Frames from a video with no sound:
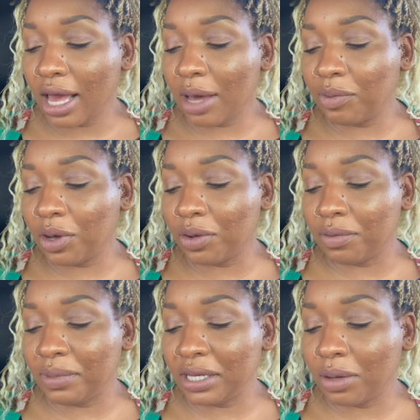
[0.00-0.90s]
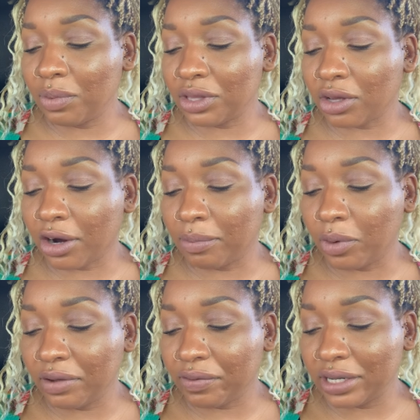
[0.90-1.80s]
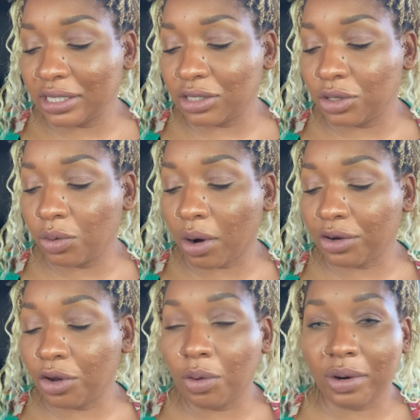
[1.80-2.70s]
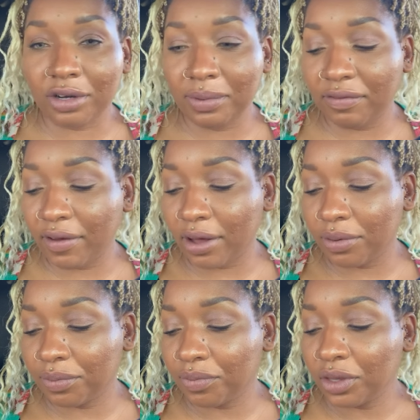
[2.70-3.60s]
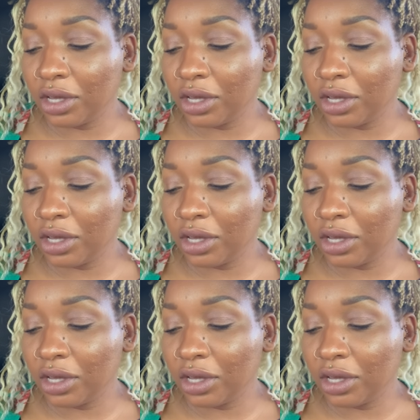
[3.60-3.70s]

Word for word: and we go to meet up with our boyfriends who are nowhere to be found.